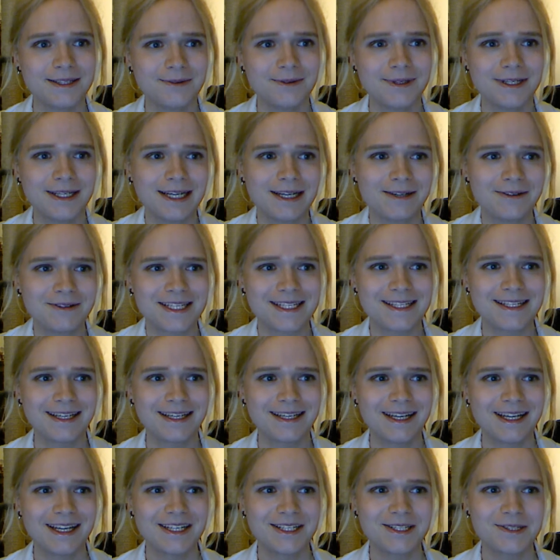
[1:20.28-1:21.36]
when I was
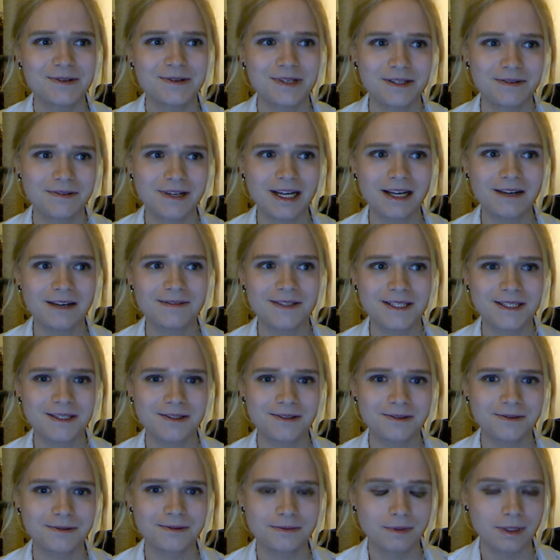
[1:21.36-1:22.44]
25.
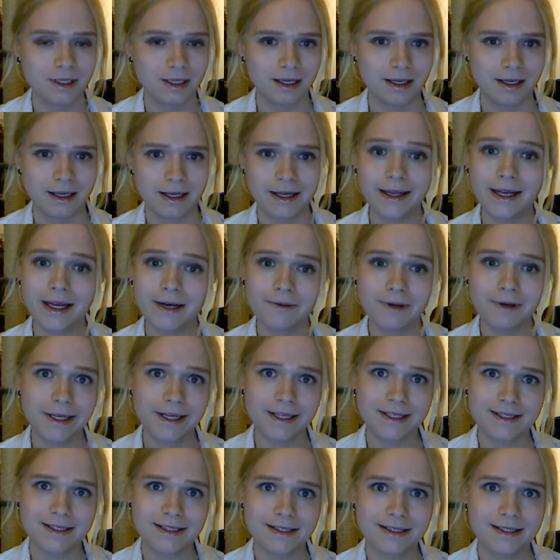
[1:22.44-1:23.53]
So, and I
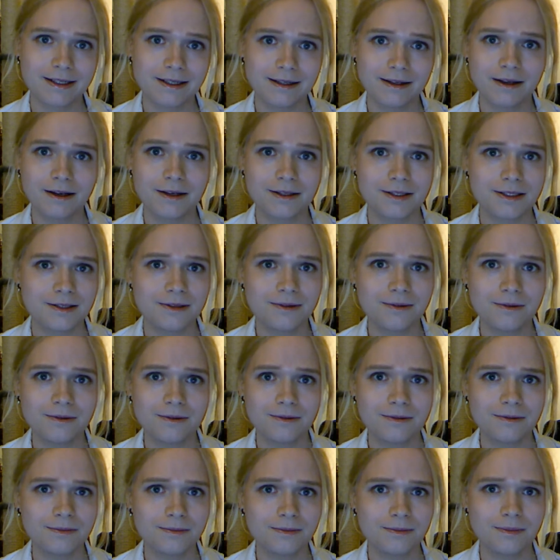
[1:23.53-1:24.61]
relate a lot
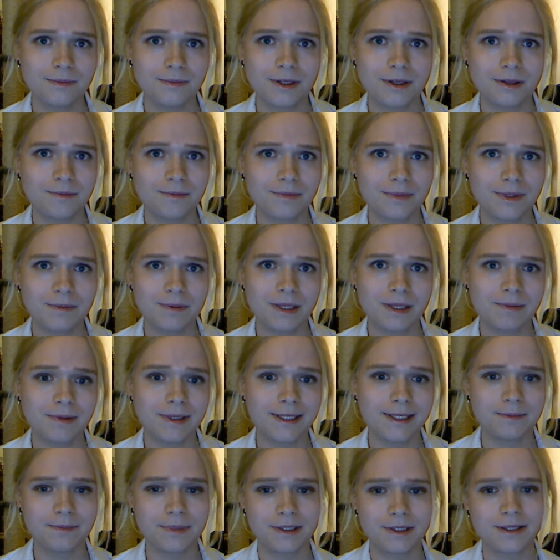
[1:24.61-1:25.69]
to um, the people
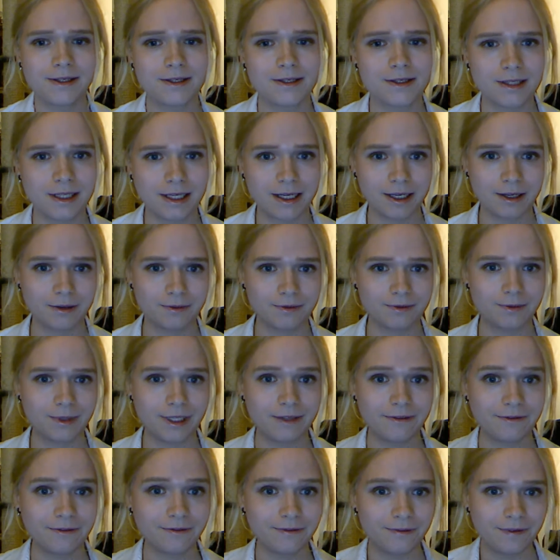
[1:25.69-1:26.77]
in it because I don't really
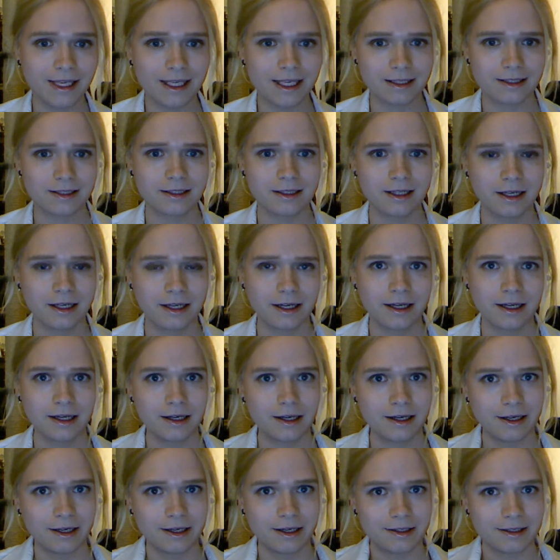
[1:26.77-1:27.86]
feel
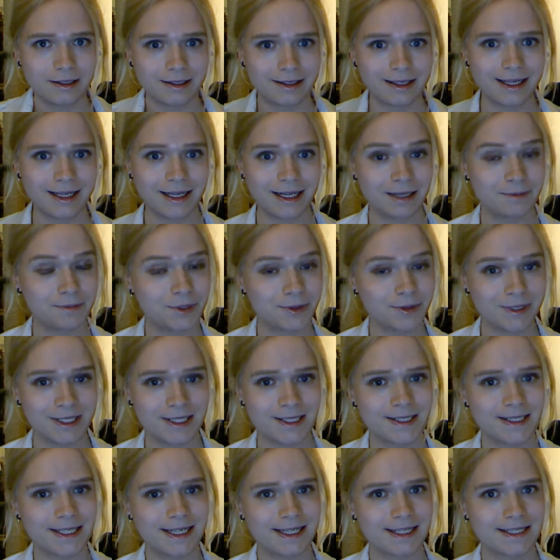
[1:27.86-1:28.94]
like I'm
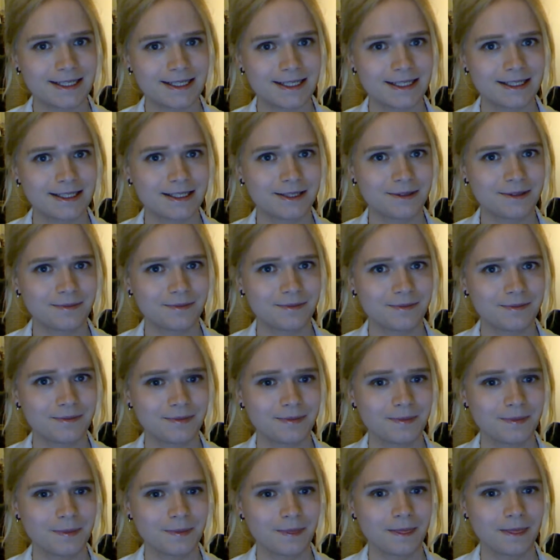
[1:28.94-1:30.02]
26.
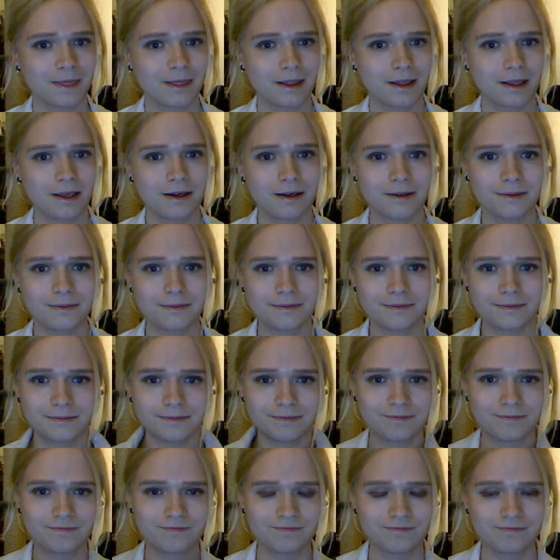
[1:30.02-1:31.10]
Um,
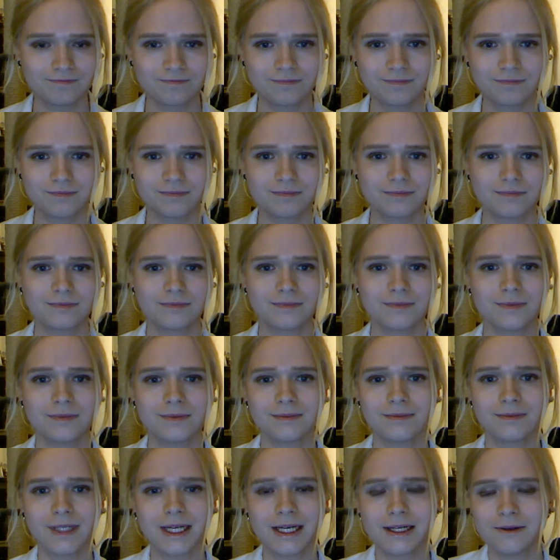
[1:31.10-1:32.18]

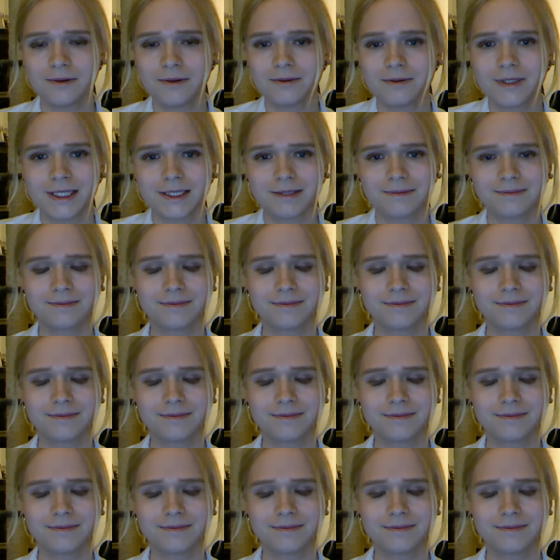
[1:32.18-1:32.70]
I don't know why.